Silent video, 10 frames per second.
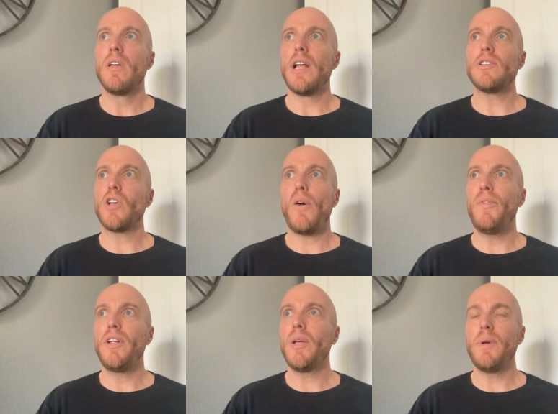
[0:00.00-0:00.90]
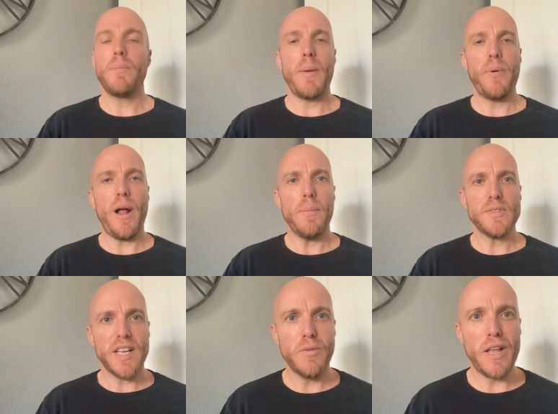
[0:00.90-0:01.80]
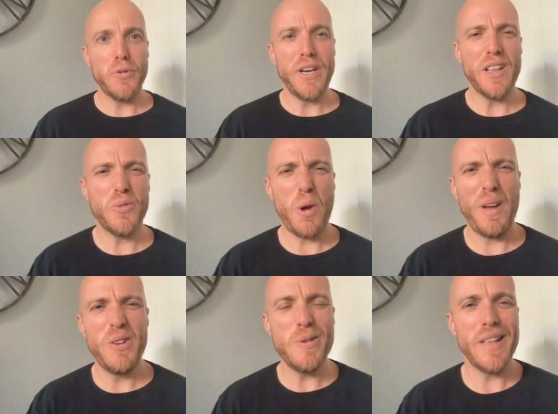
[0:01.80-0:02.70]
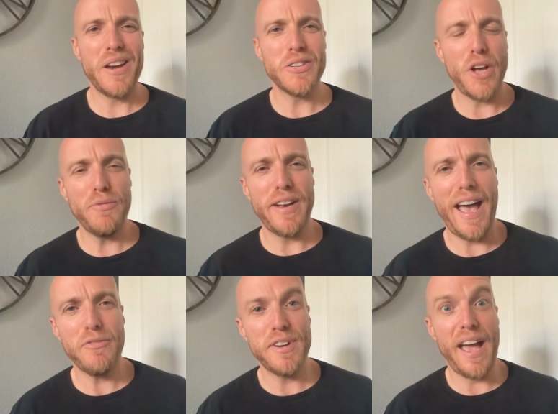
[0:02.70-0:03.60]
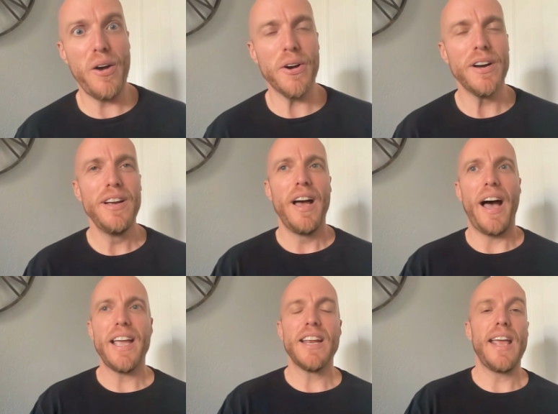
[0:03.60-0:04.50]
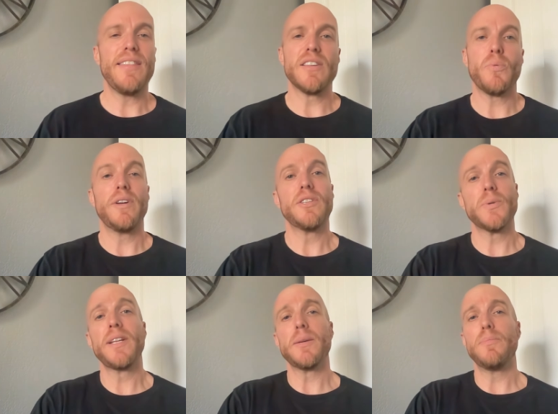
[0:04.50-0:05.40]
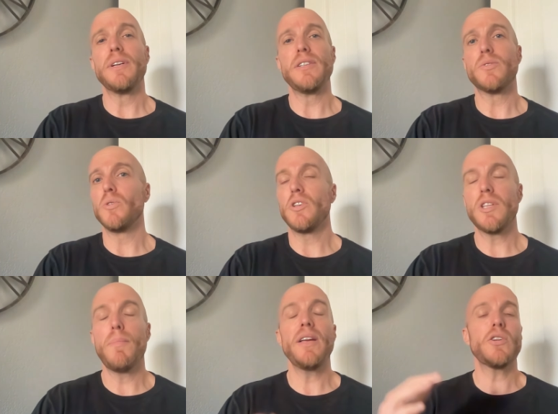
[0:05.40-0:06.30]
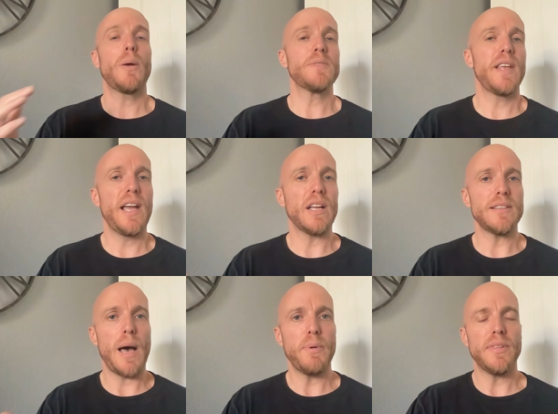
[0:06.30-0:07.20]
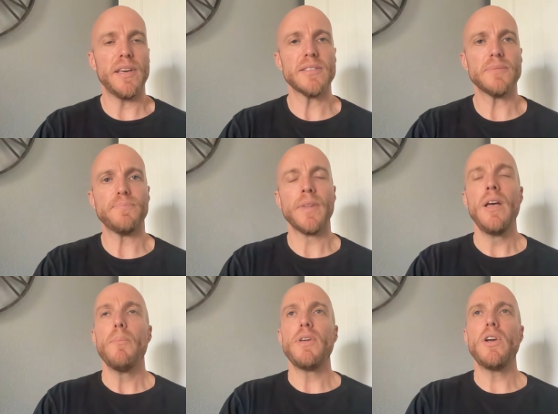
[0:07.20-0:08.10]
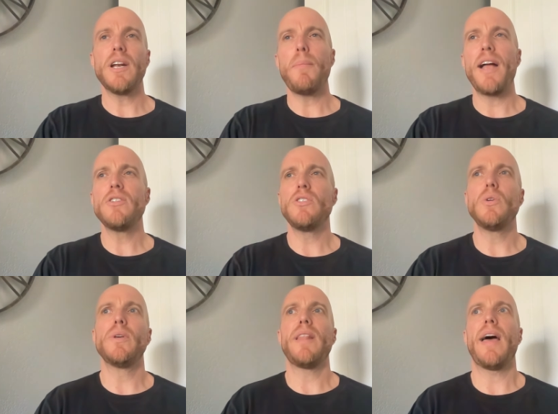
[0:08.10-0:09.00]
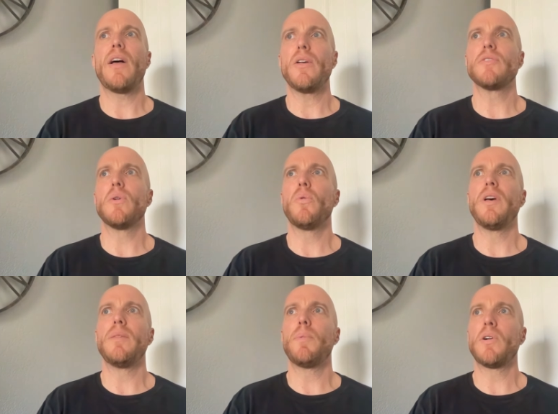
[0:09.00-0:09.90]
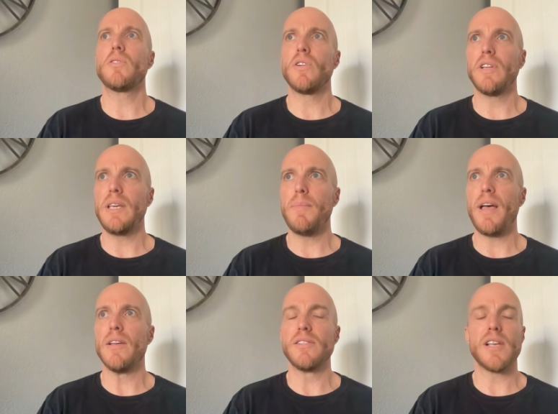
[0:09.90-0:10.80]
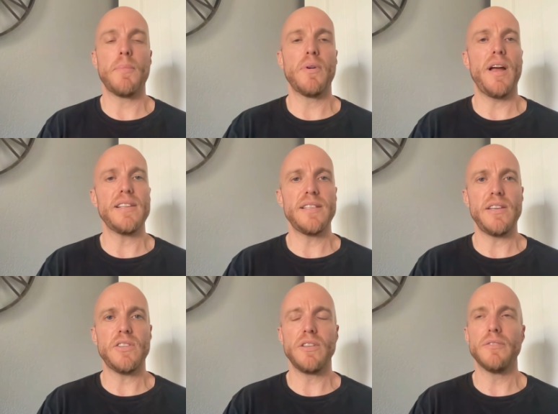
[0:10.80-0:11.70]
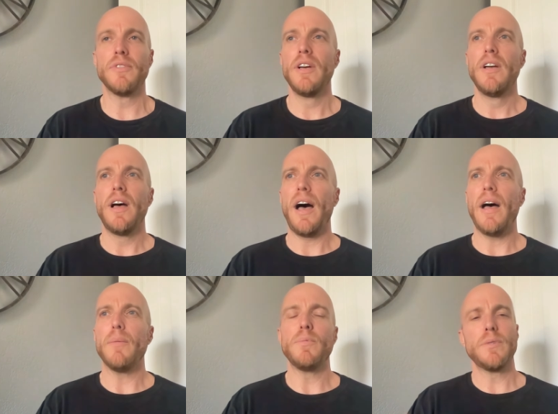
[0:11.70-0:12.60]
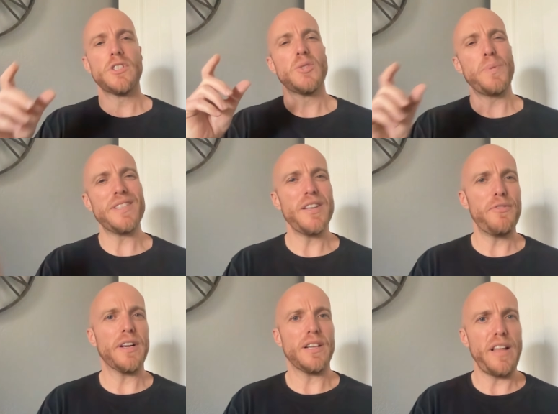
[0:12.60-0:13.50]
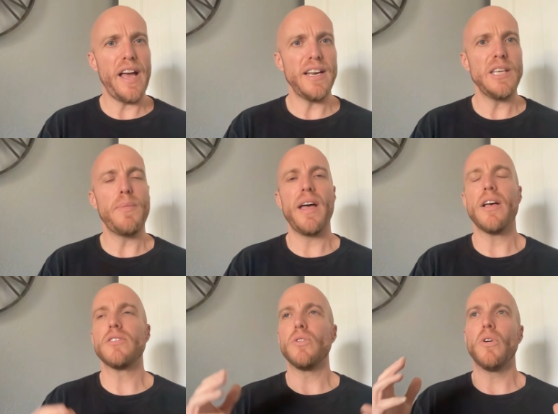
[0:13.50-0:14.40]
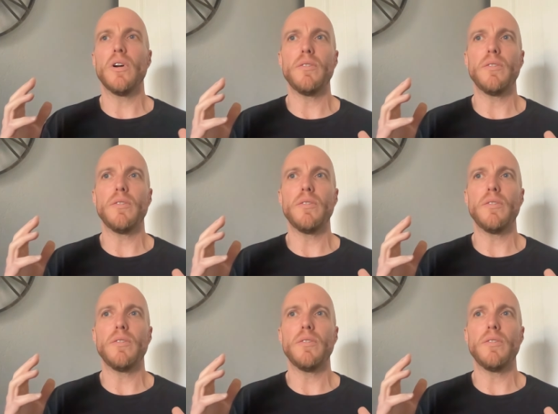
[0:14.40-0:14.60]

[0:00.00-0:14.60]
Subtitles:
it solved a little bit of my problem. Instead of reading through all my newsletters, often half an hour, I can get this one to really breeze through just to make sure I'm staying on top of things. But you could imagine doing that also with personal emails, summarization specific client emails or